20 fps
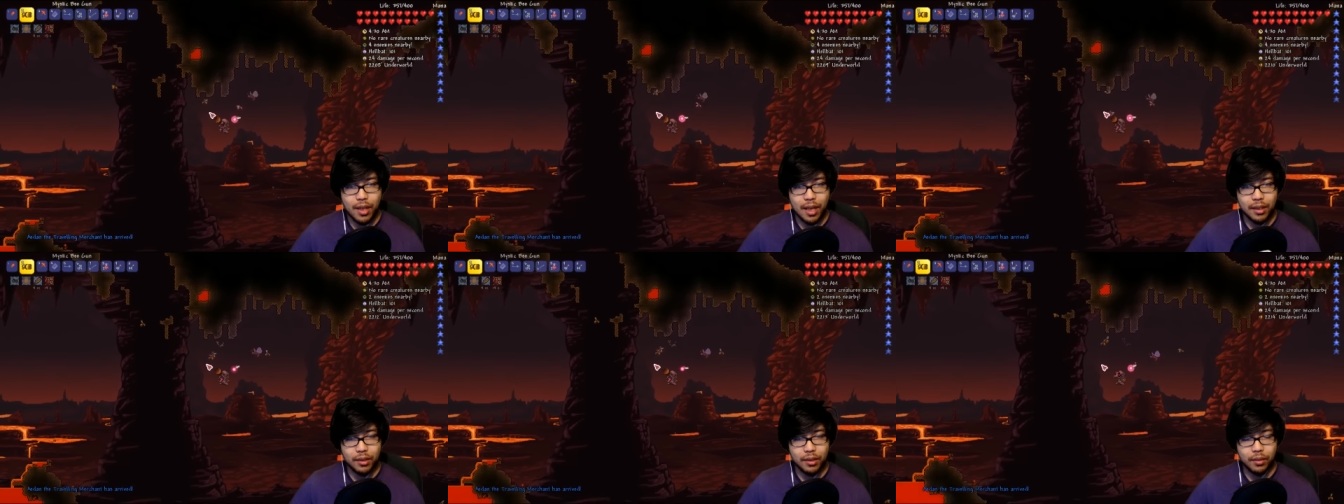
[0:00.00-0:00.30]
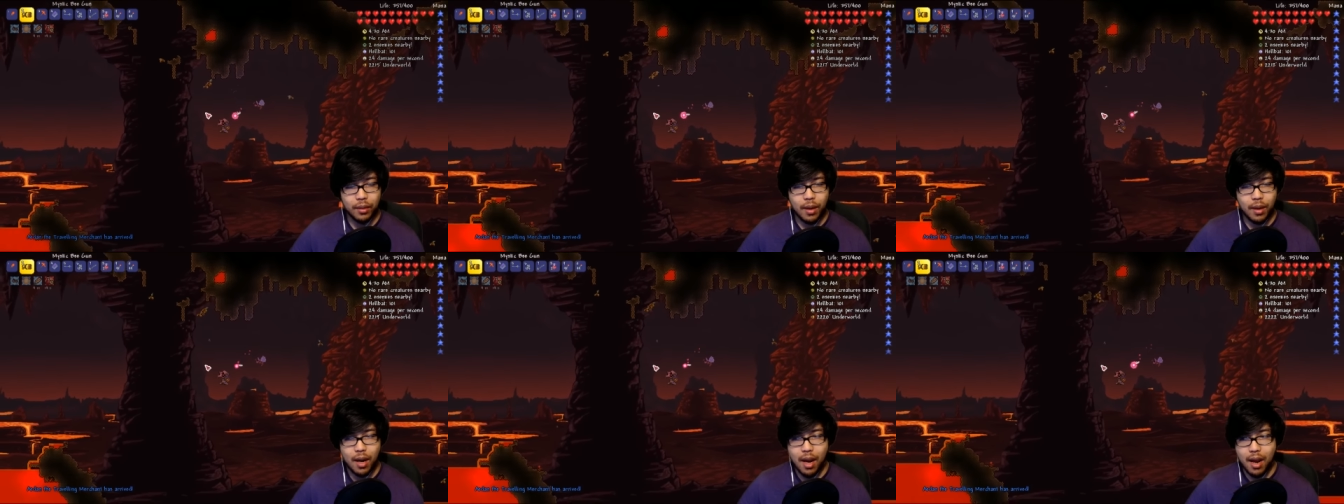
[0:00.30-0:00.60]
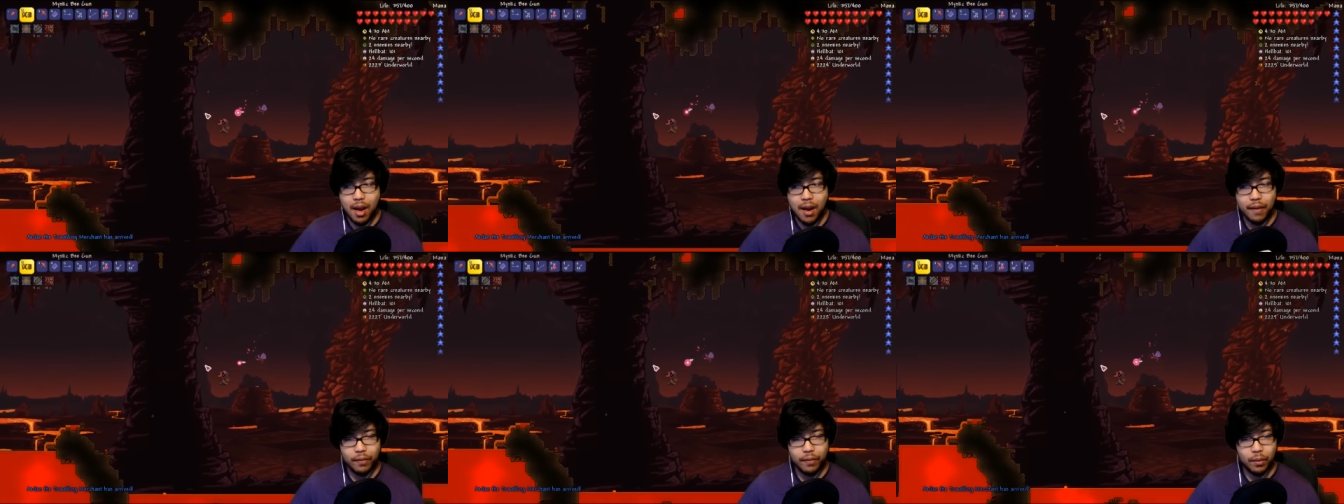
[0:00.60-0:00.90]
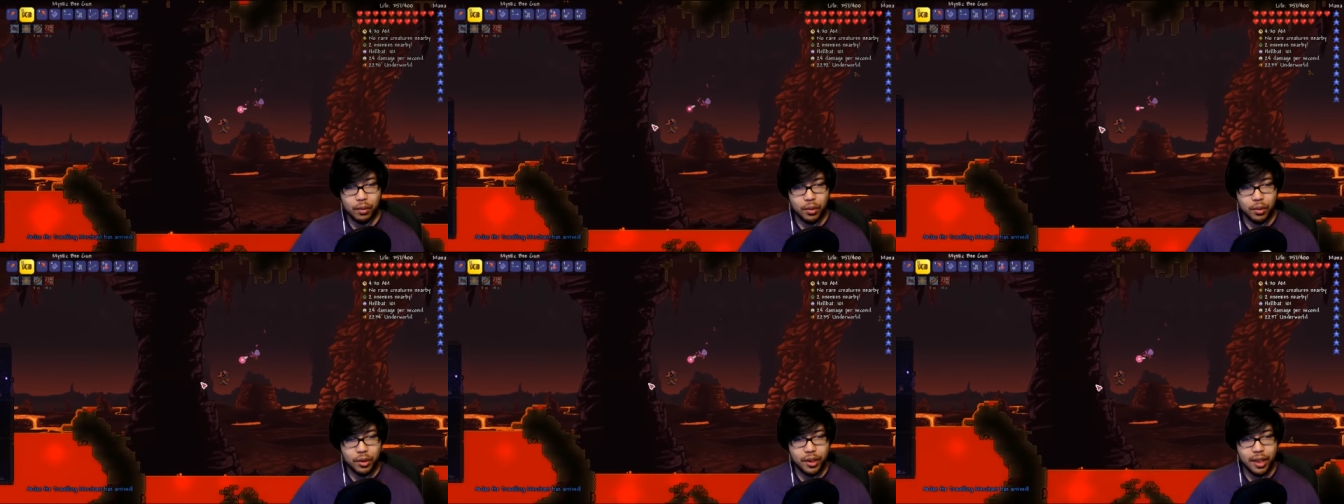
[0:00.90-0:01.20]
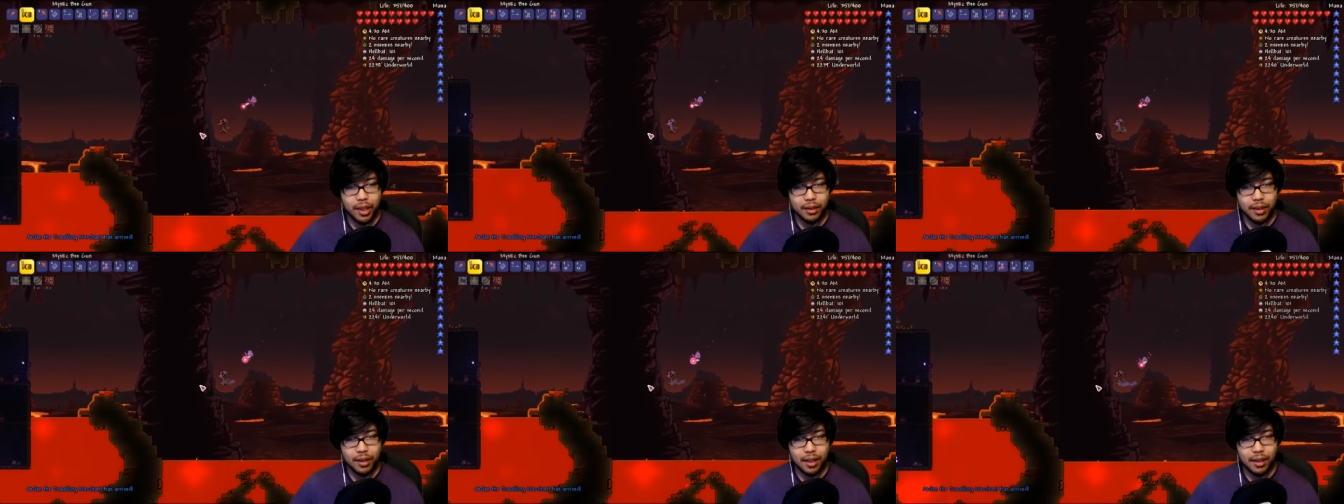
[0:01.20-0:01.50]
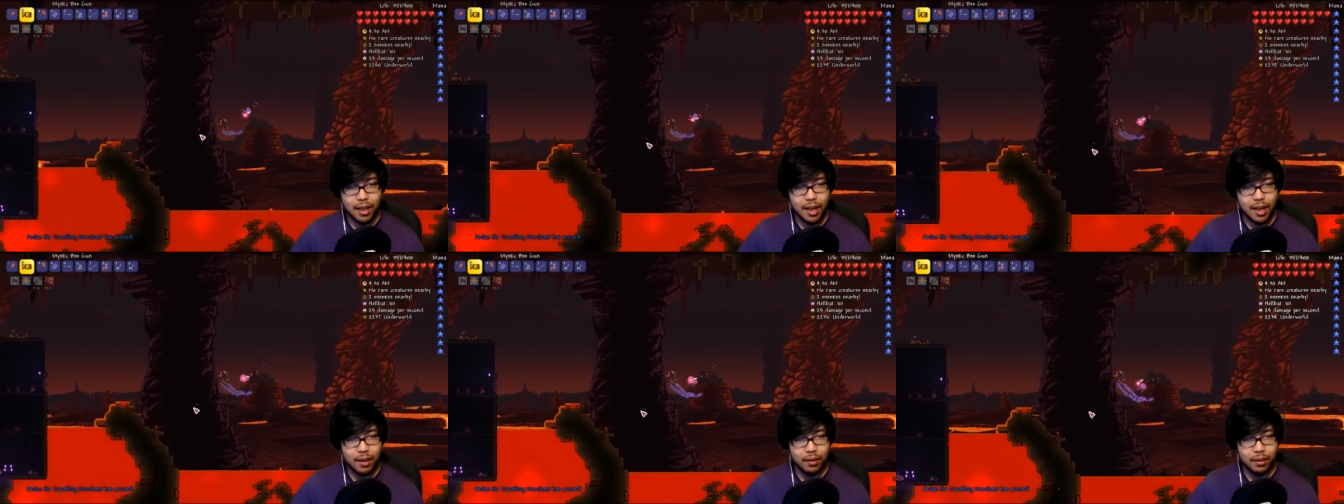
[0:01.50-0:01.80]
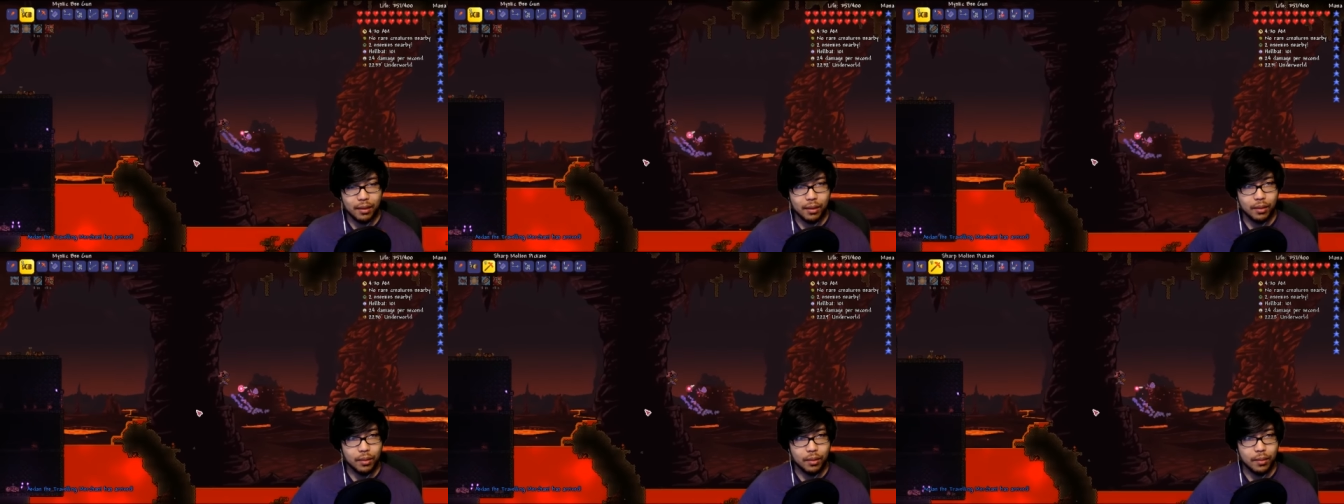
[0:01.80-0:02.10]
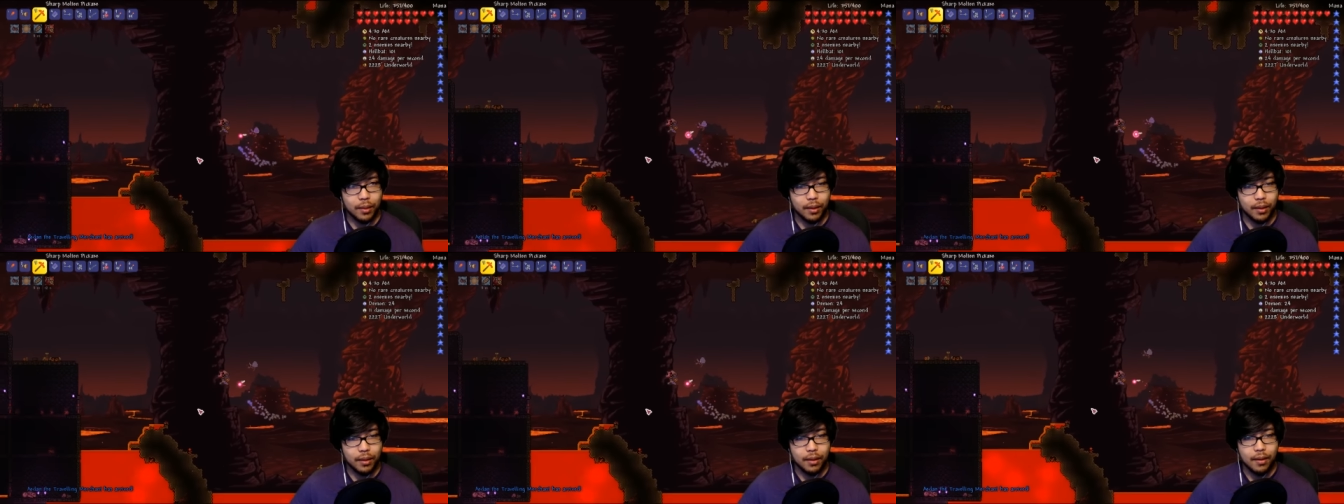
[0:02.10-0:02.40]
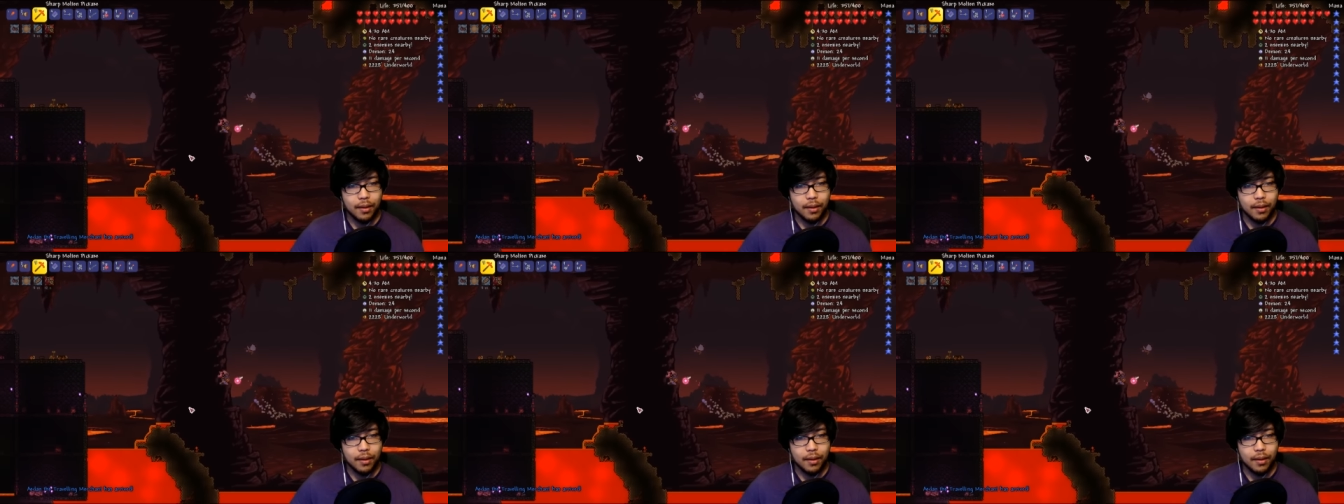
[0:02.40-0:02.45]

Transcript: has arrived. We'll, we'll check that guy out a little bit.